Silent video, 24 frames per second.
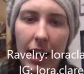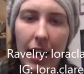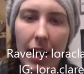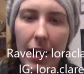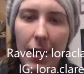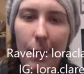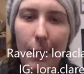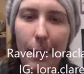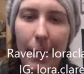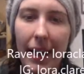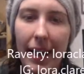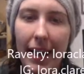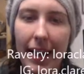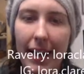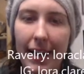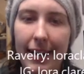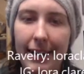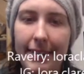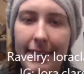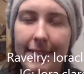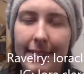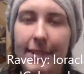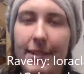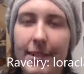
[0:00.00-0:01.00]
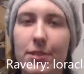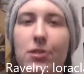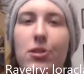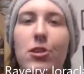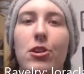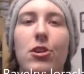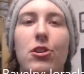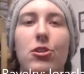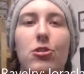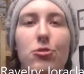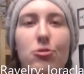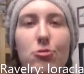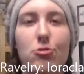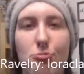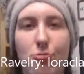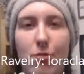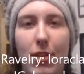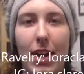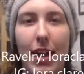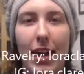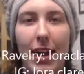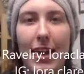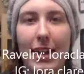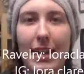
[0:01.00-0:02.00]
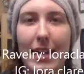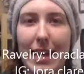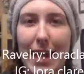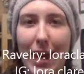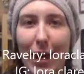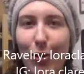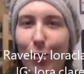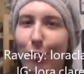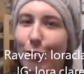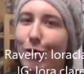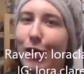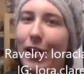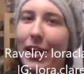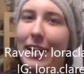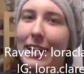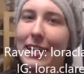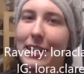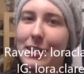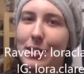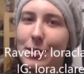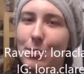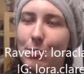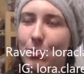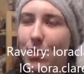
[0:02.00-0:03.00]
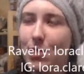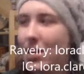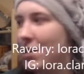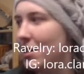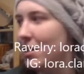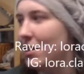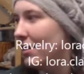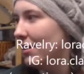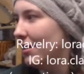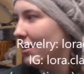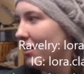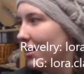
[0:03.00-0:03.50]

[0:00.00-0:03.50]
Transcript: And you can now find me